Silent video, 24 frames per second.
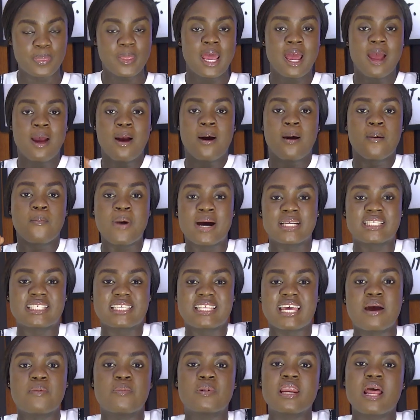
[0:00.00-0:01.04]
but
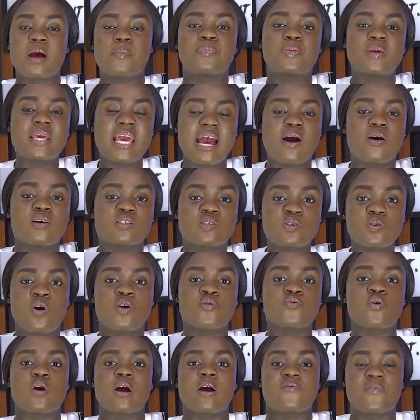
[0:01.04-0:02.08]
Diamond Appiah o say ono a
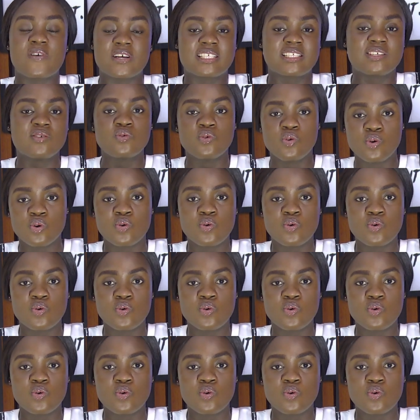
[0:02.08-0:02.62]
fashion guru.